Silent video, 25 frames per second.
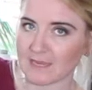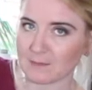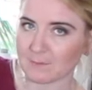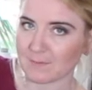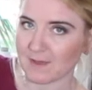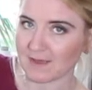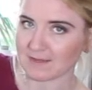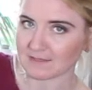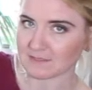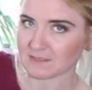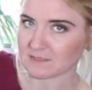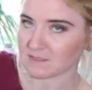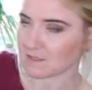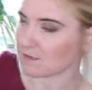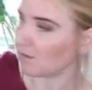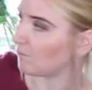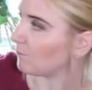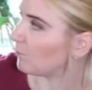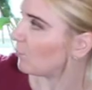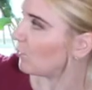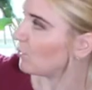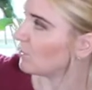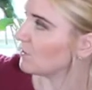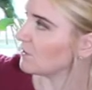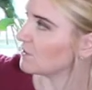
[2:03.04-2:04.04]
apex
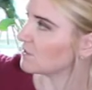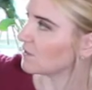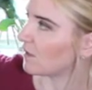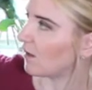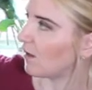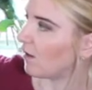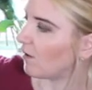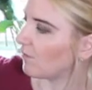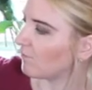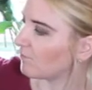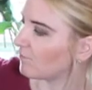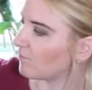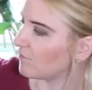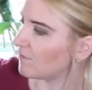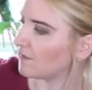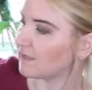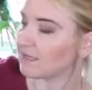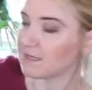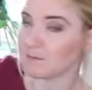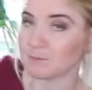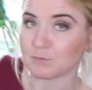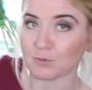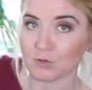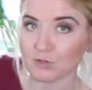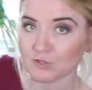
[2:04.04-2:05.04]
point of
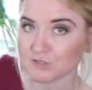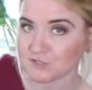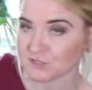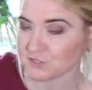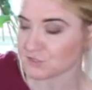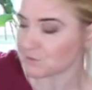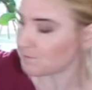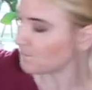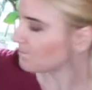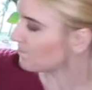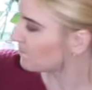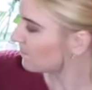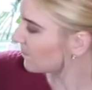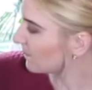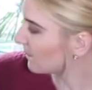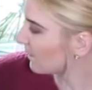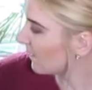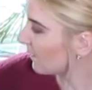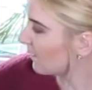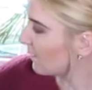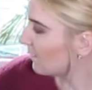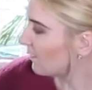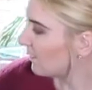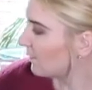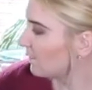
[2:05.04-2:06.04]
the bust.
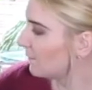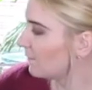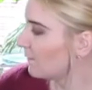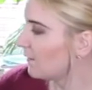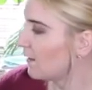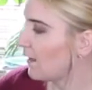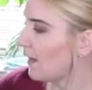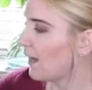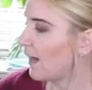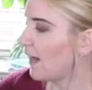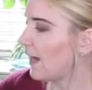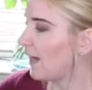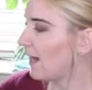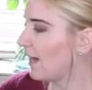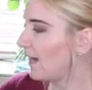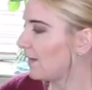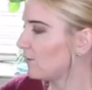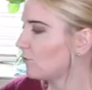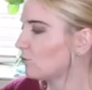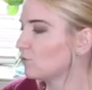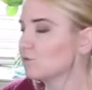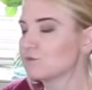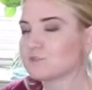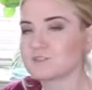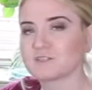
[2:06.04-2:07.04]

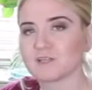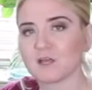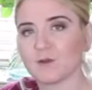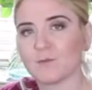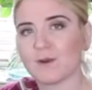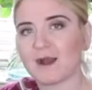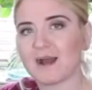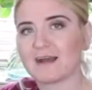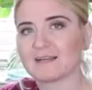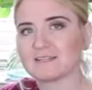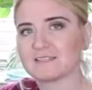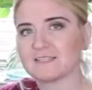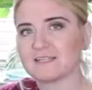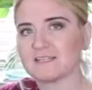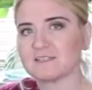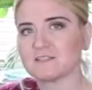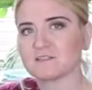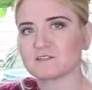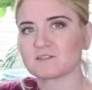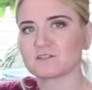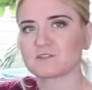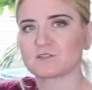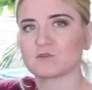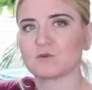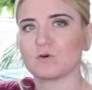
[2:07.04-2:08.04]
I also added
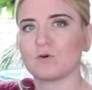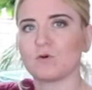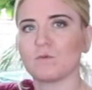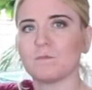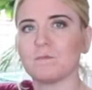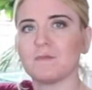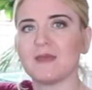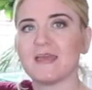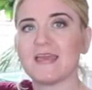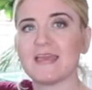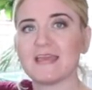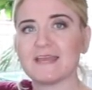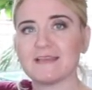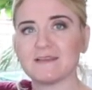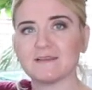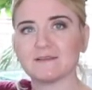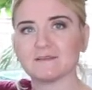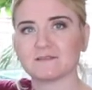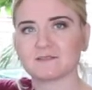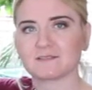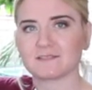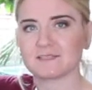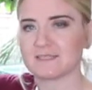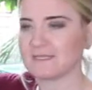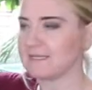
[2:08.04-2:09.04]
some
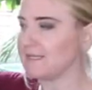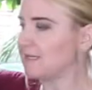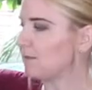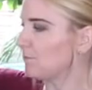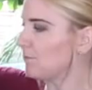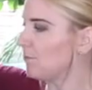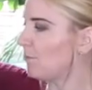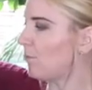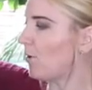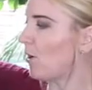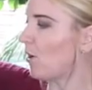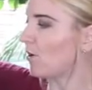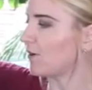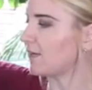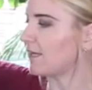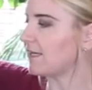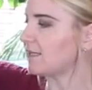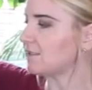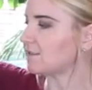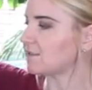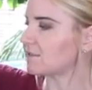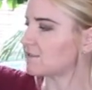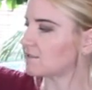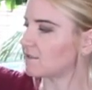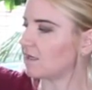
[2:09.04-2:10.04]
inseam
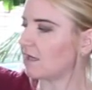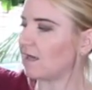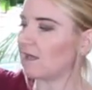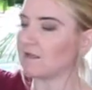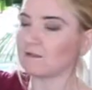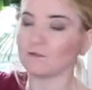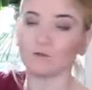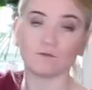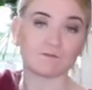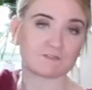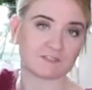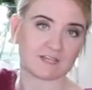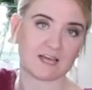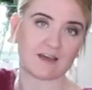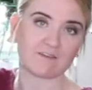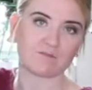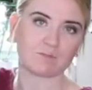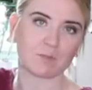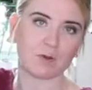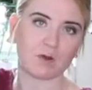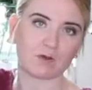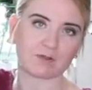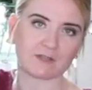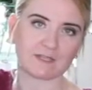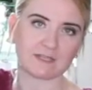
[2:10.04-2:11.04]
pockets. I love to have
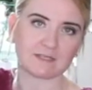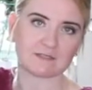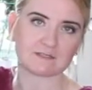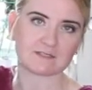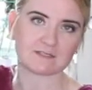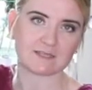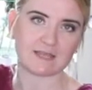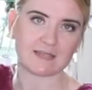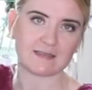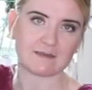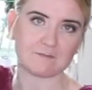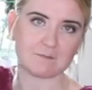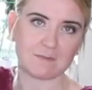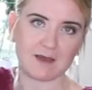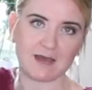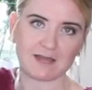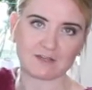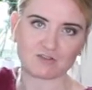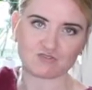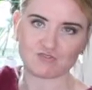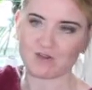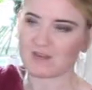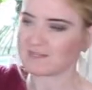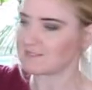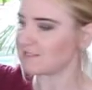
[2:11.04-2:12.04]
pockets in my
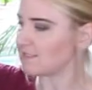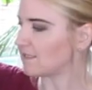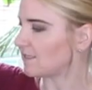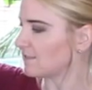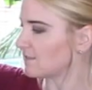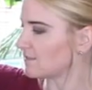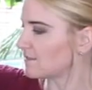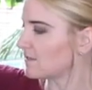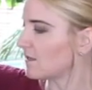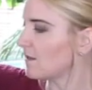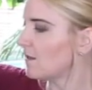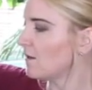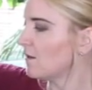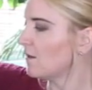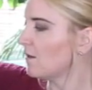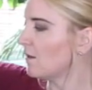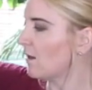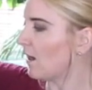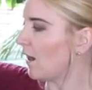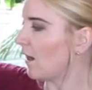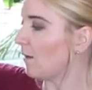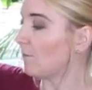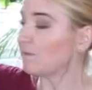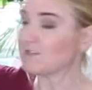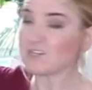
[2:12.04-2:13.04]
dresses.
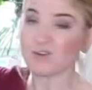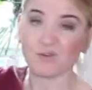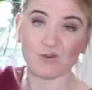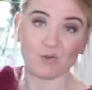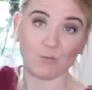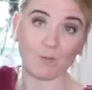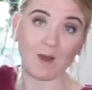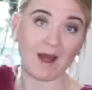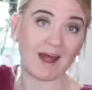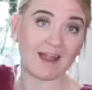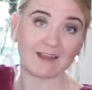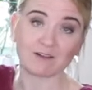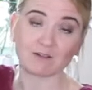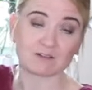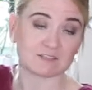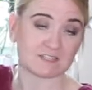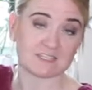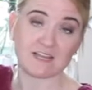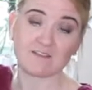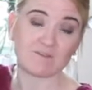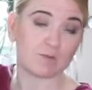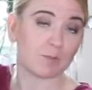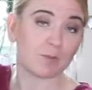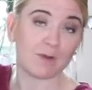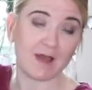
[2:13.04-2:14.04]
I don't know why, because I
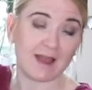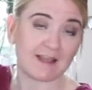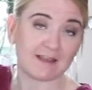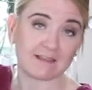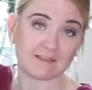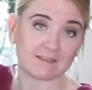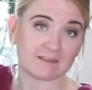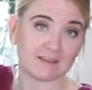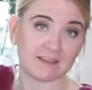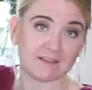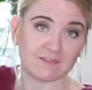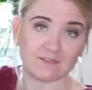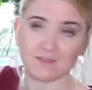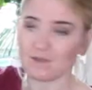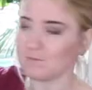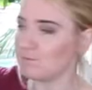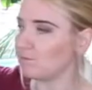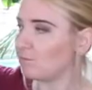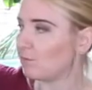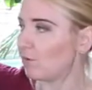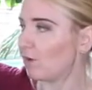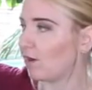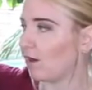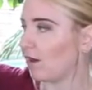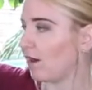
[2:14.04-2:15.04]
never put anything in them,
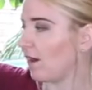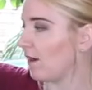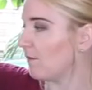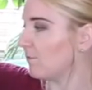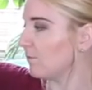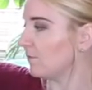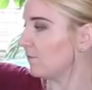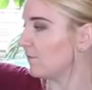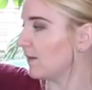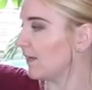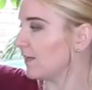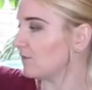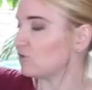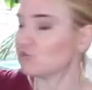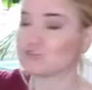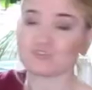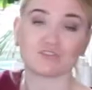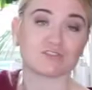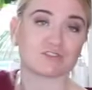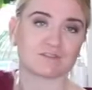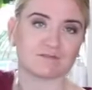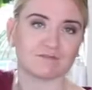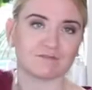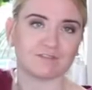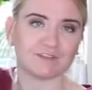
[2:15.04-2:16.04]
but it just
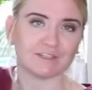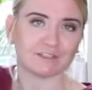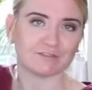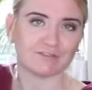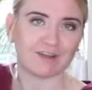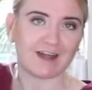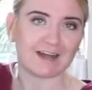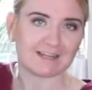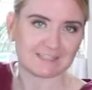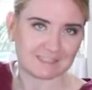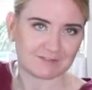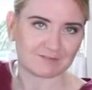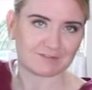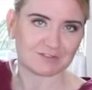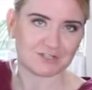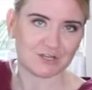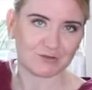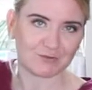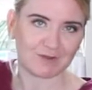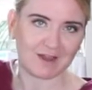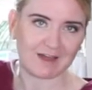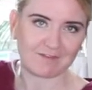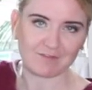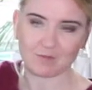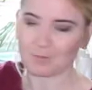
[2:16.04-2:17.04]
doesn't feel right if I
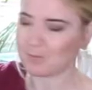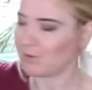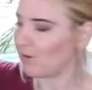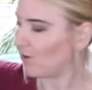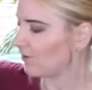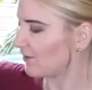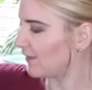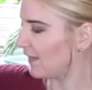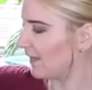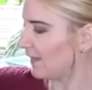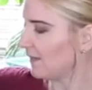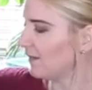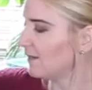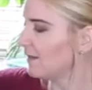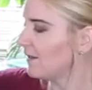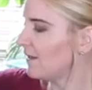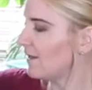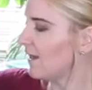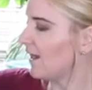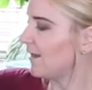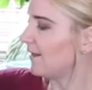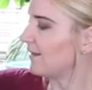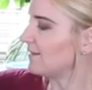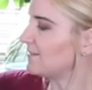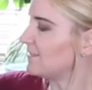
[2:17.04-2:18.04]
don't have a pocket.
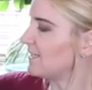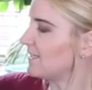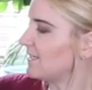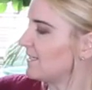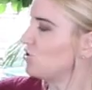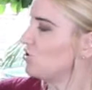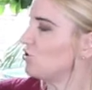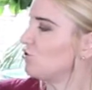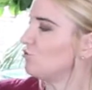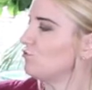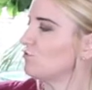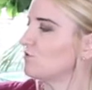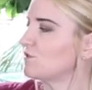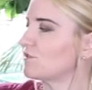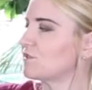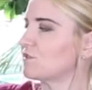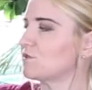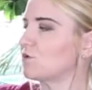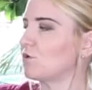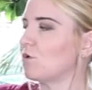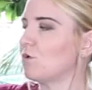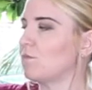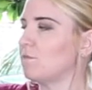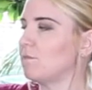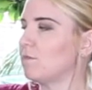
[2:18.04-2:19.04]
And I did use
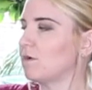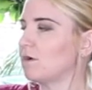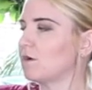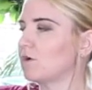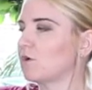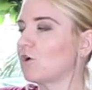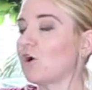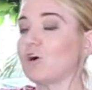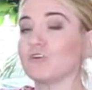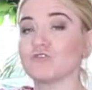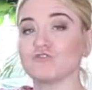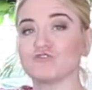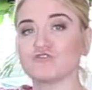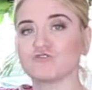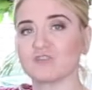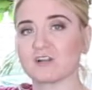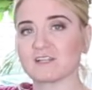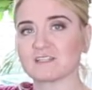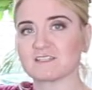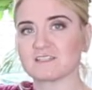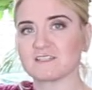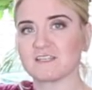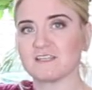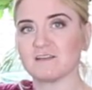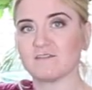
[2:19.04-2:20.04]
some
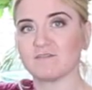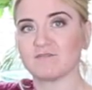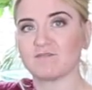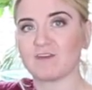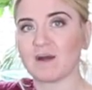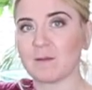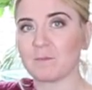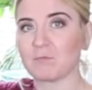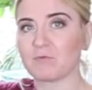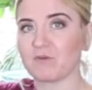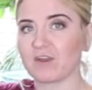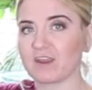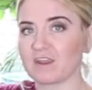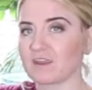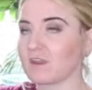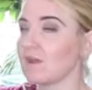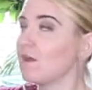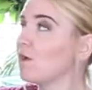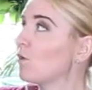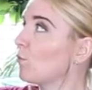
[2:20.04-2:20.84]
contrasting fabric